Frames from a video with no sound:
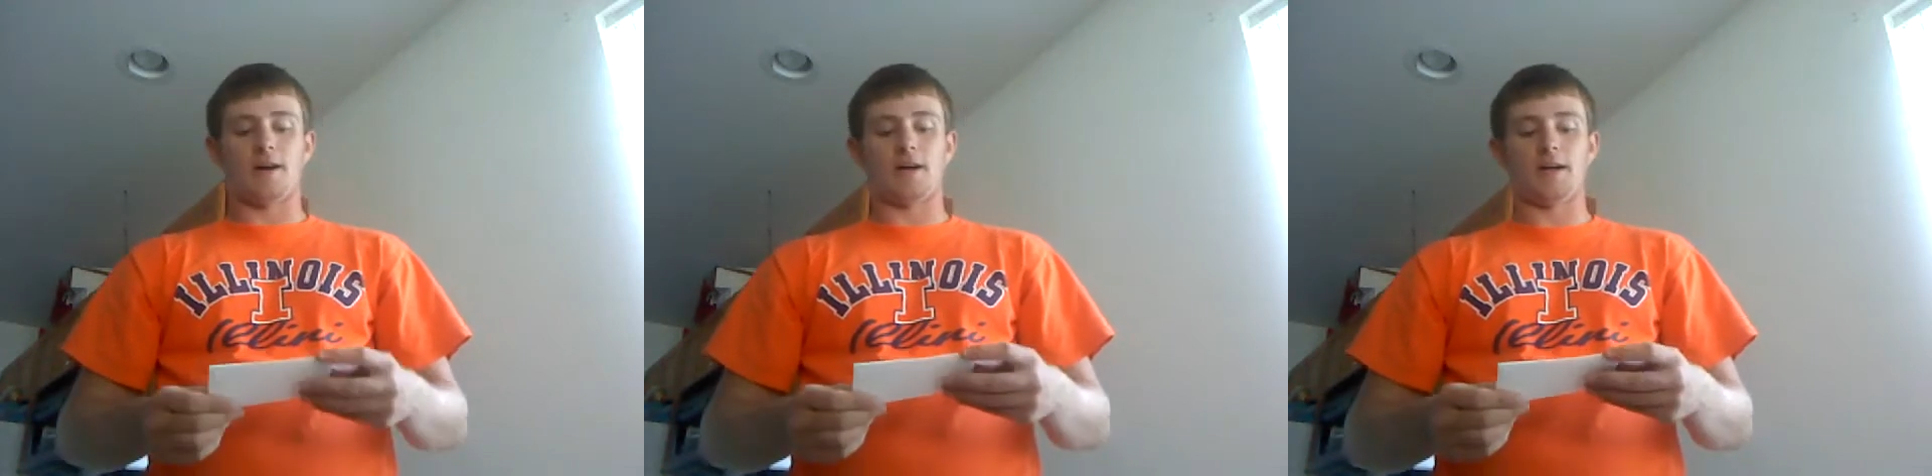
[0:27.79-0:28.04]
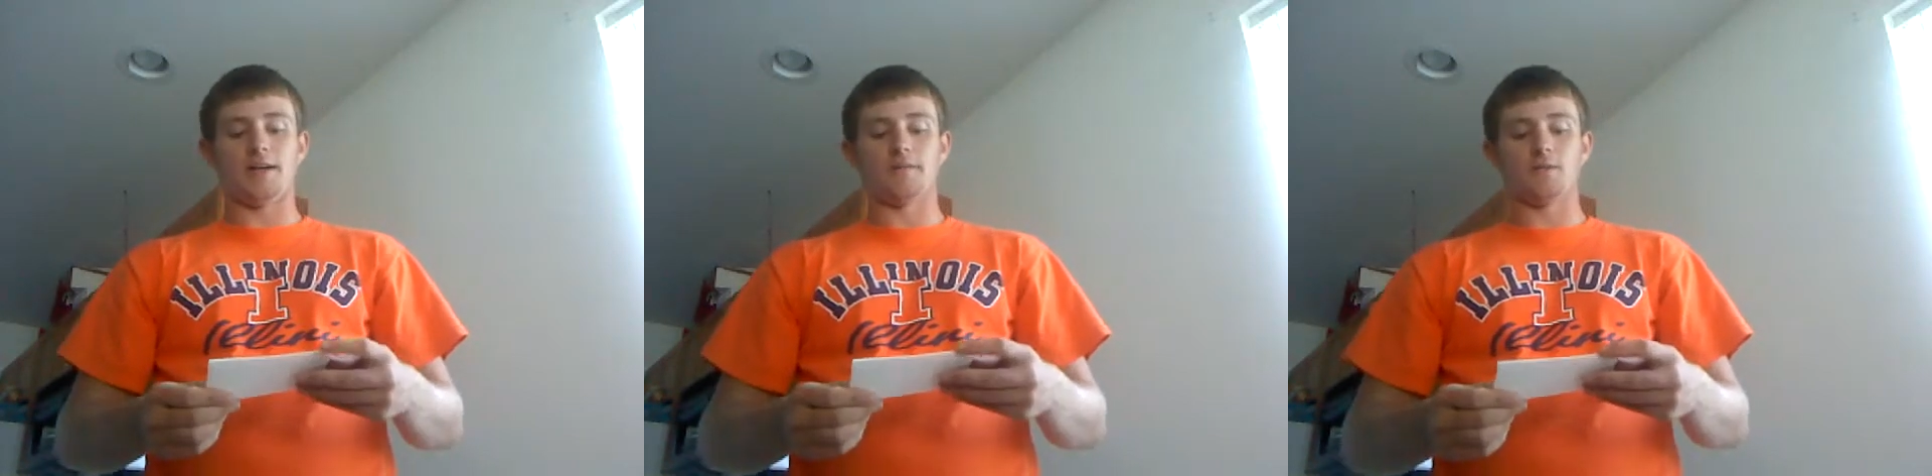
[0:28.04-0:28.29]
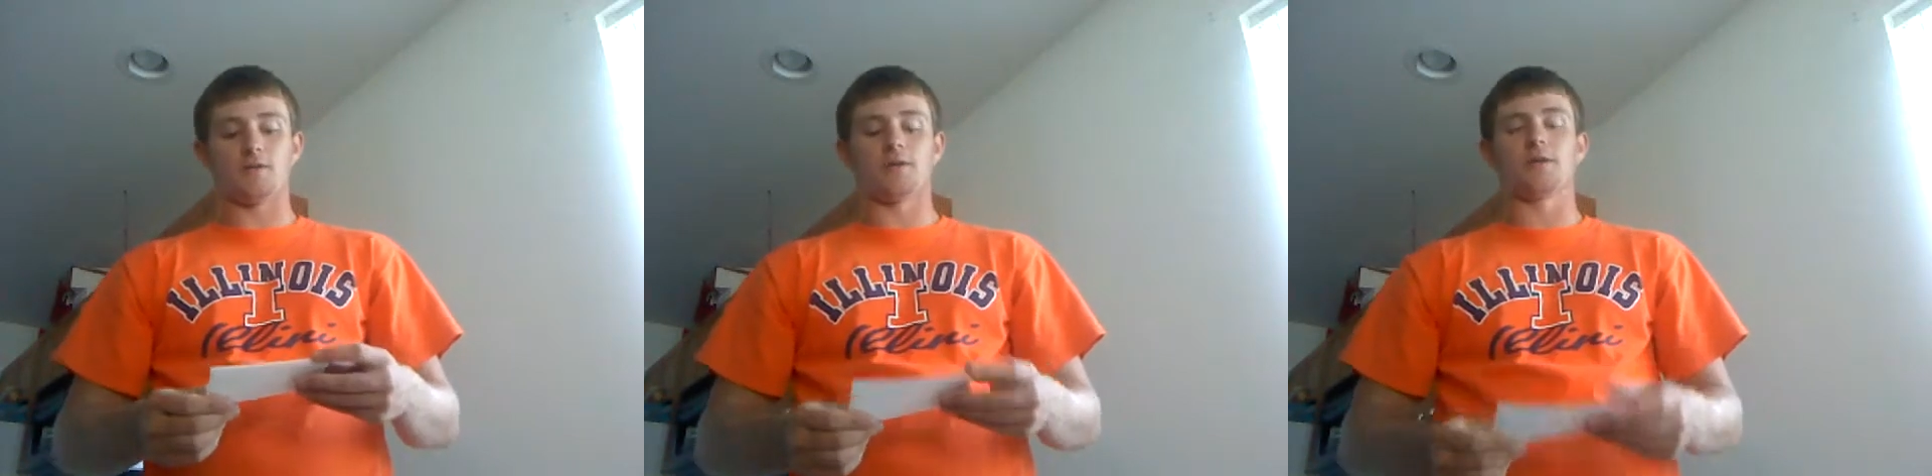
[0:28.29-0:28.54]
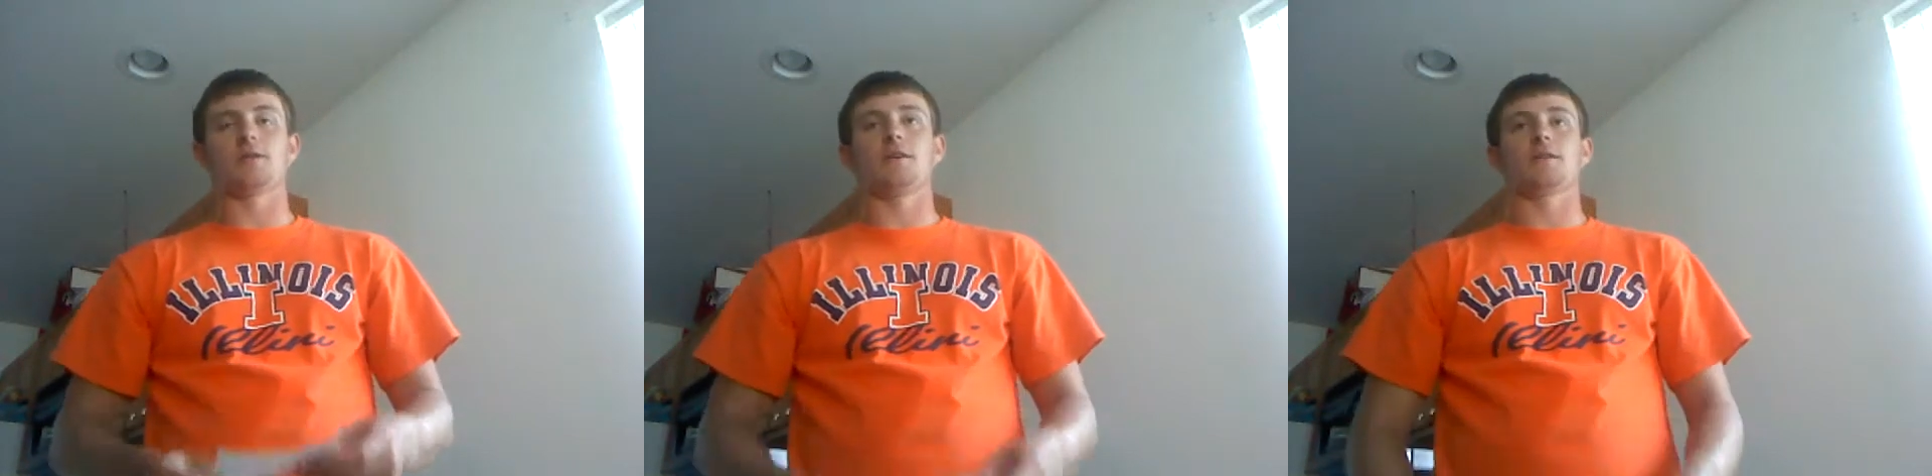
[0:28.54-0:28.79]
I am
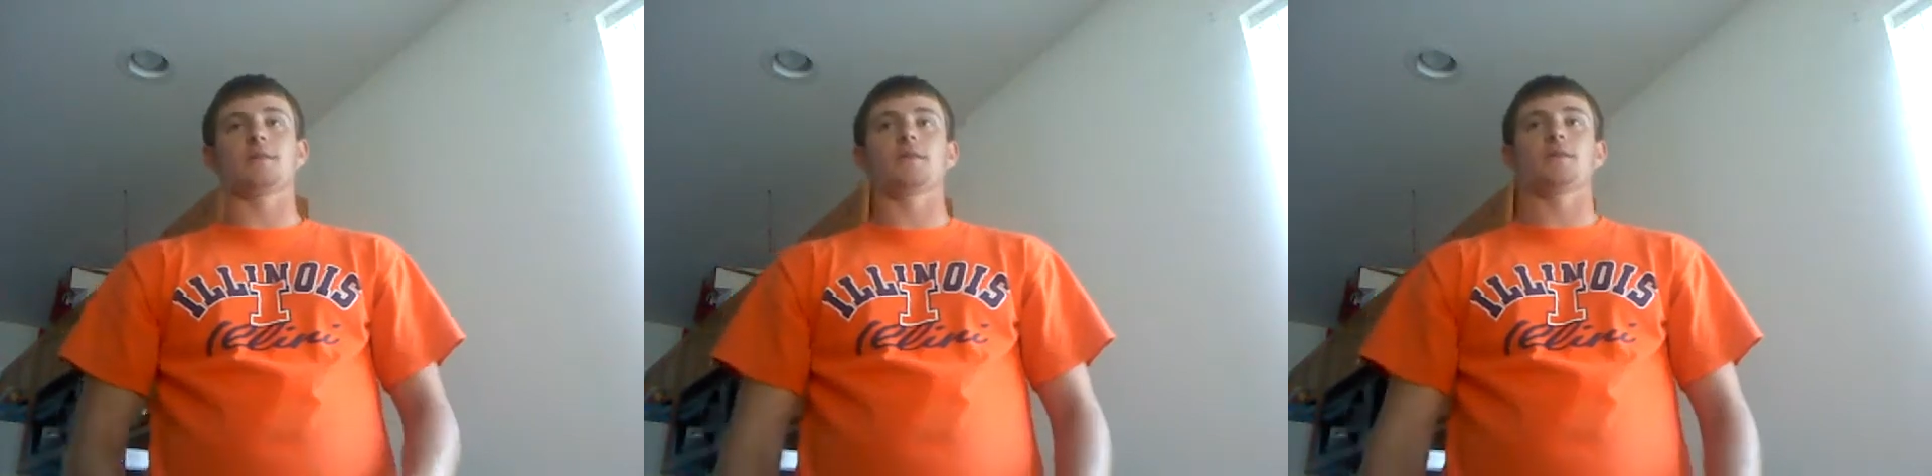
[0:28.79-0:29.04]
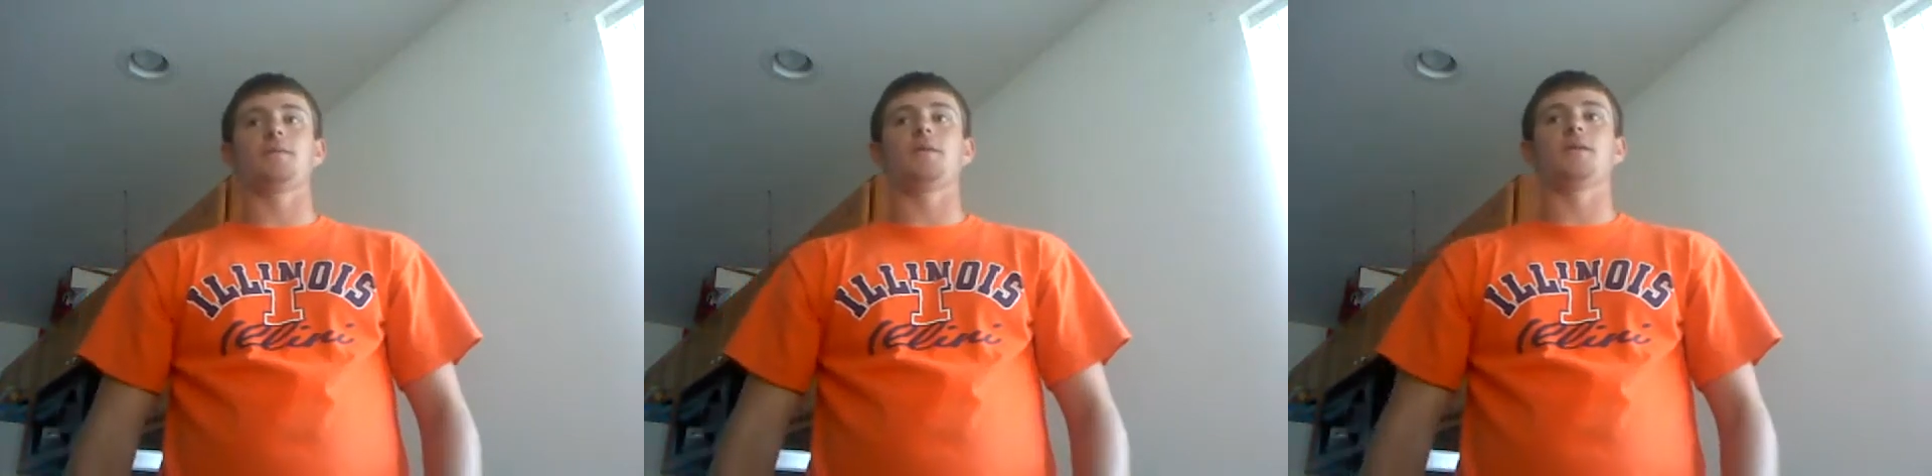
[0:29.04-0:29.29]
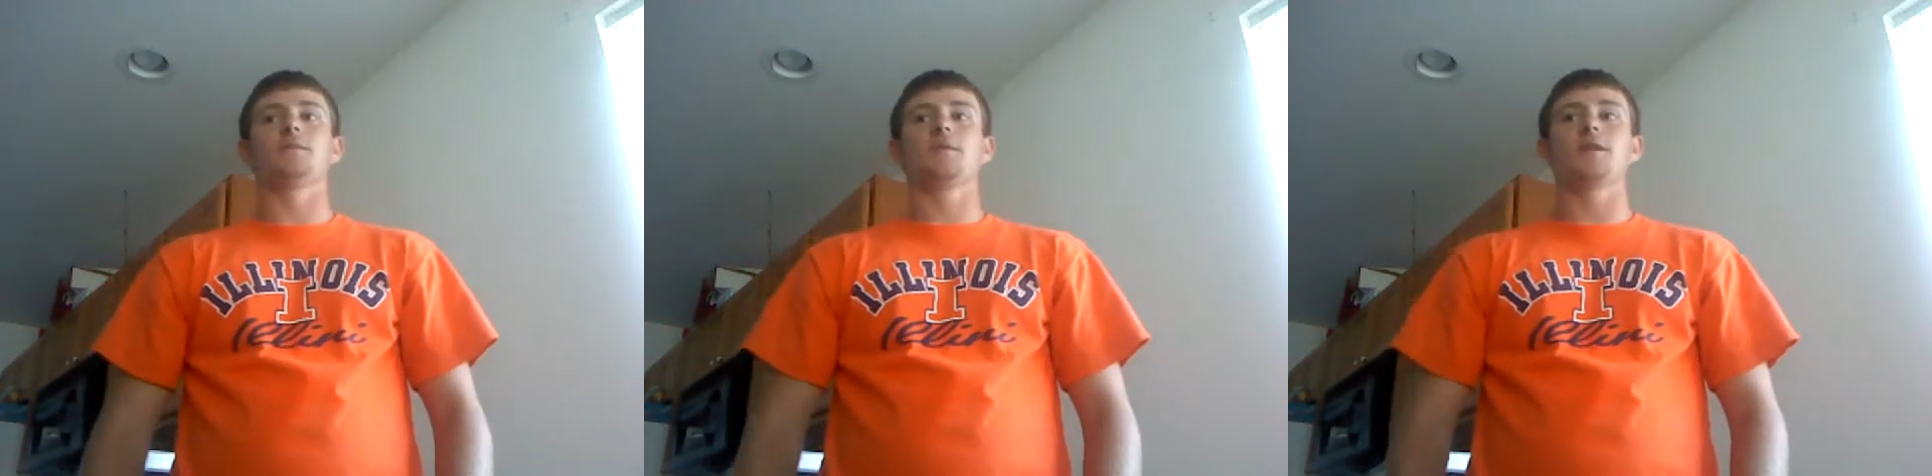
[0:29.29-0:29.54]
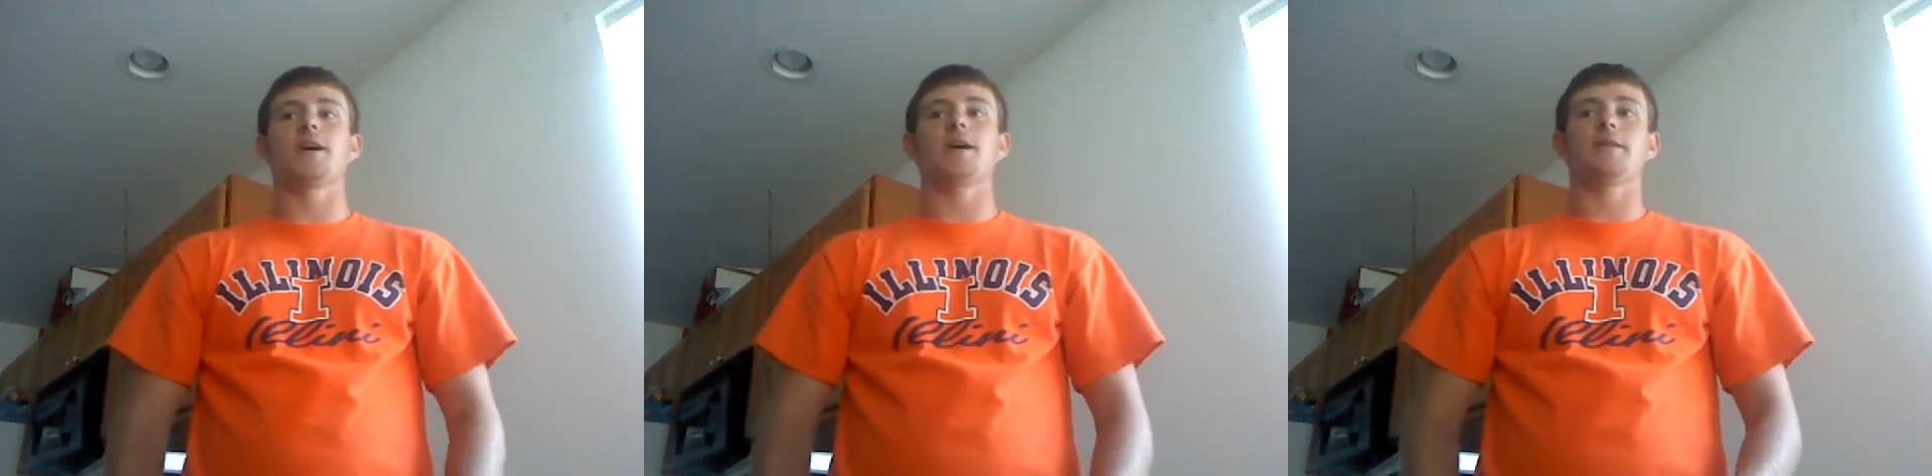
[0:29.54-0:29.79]
going to talk about the
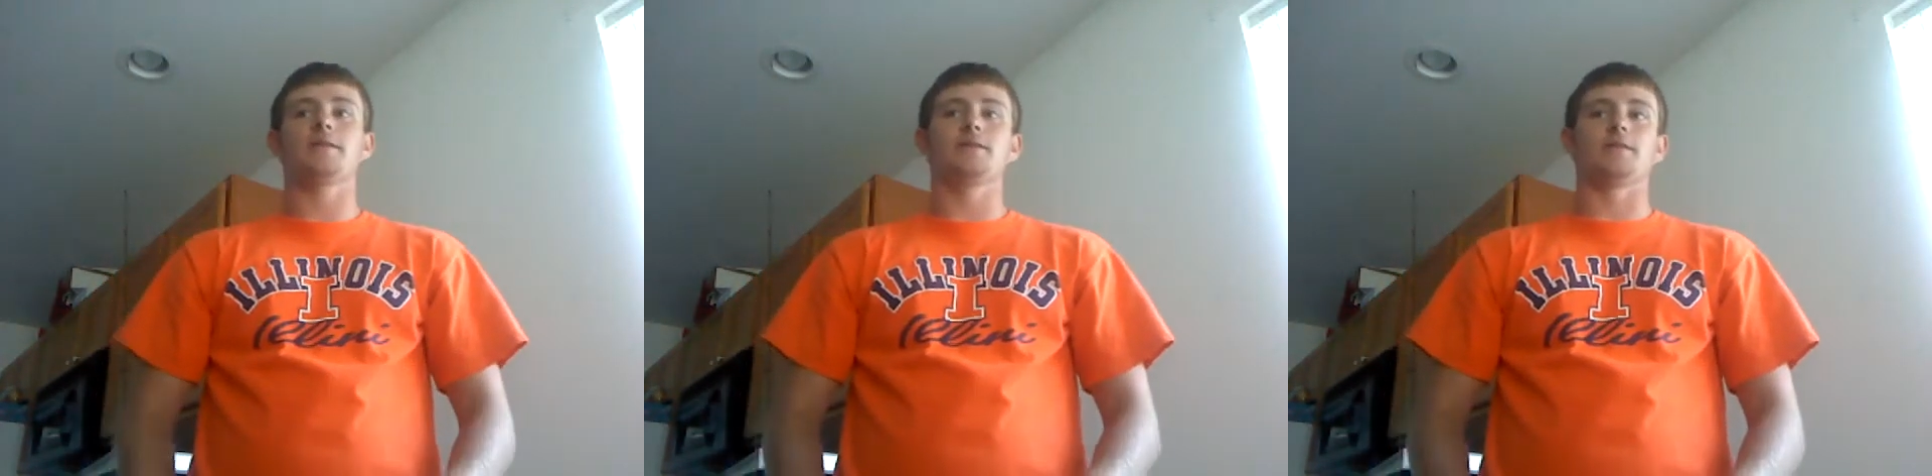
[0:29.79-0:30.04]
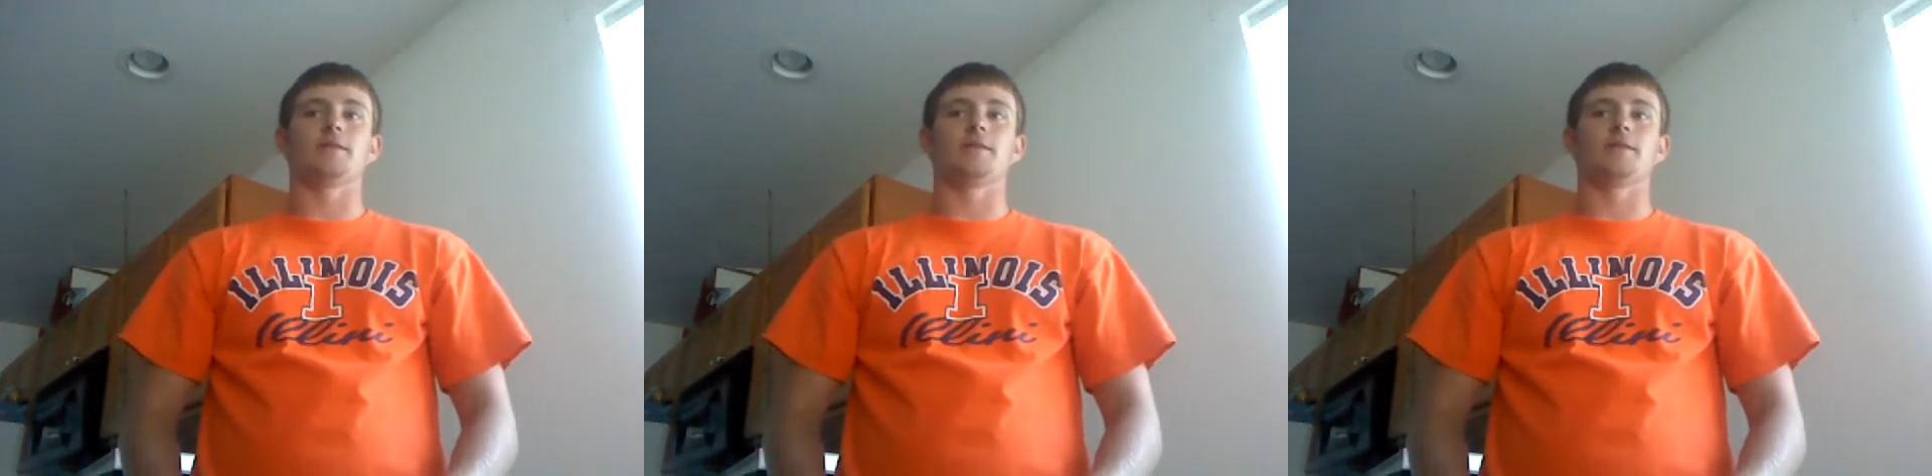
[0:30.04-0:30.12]
polymer knot,